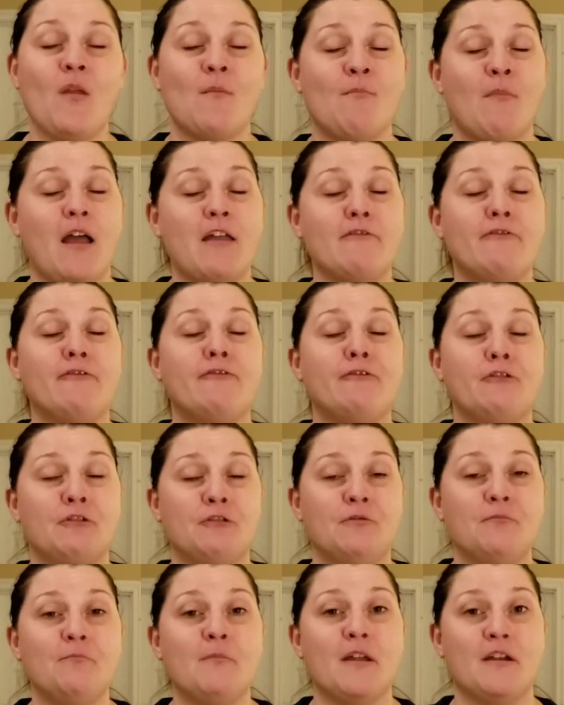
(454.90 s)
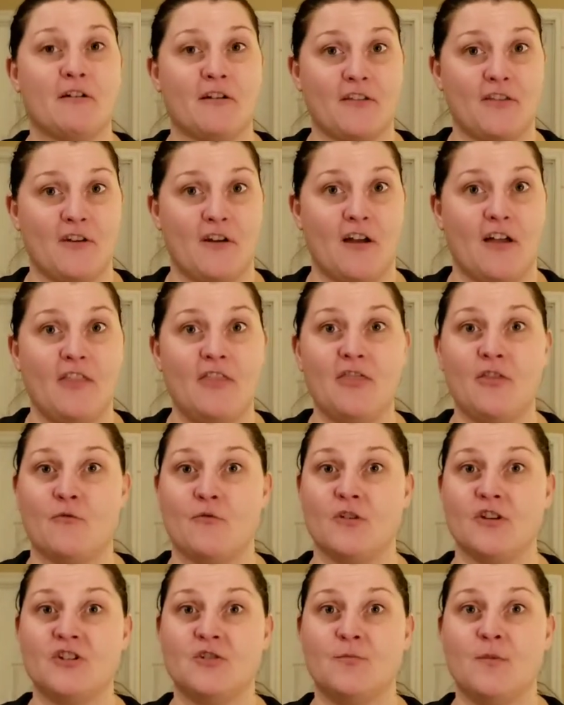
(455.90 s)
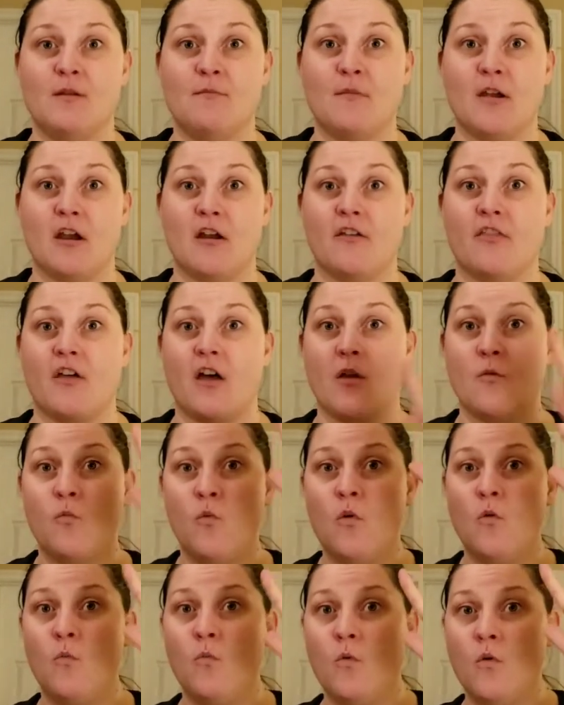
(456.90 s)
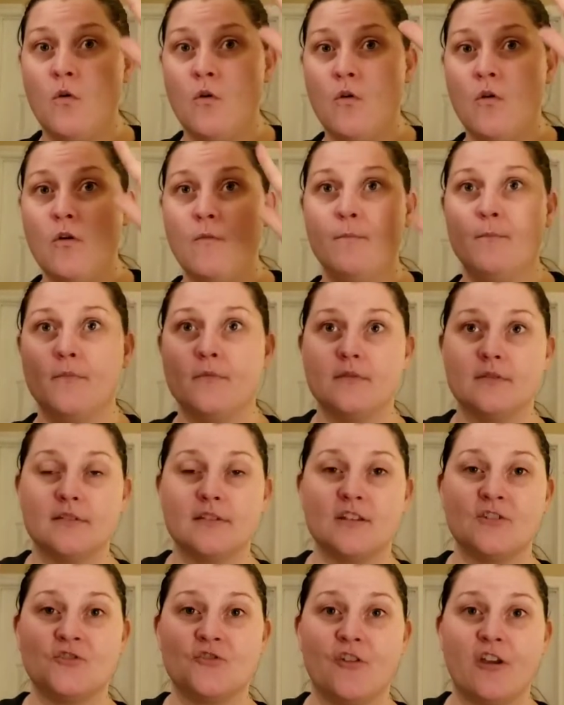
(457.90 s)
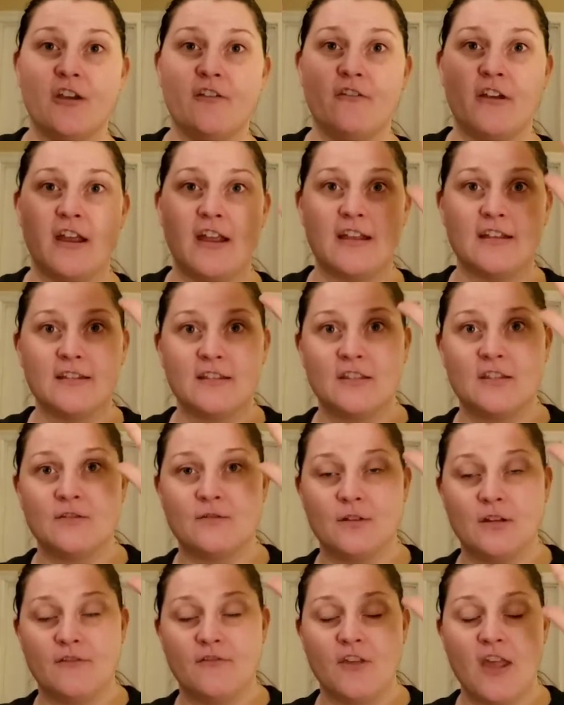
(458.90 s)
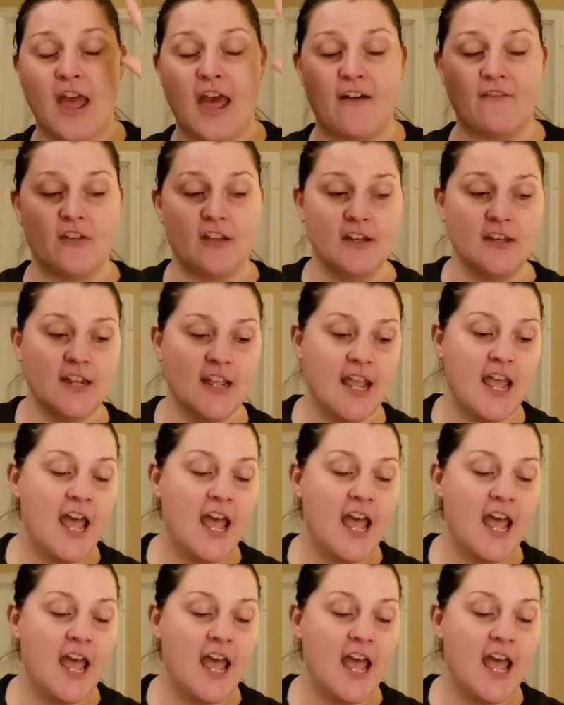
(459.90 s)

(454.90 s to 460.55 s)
my full marathon, the Richmond Marathon. Whoop, whoop. Such a great race. Do it if you haven't.